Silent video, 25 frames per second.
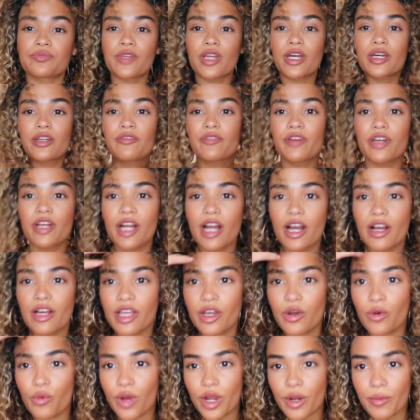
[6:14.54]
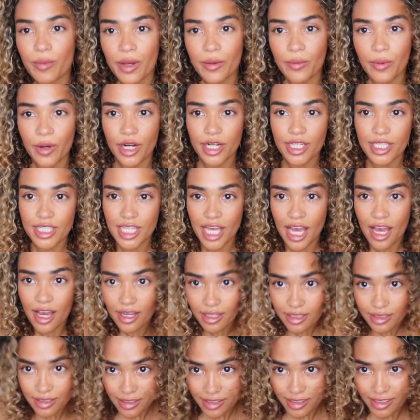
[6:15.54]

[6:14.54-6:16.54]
gotta figure out like where my part's at.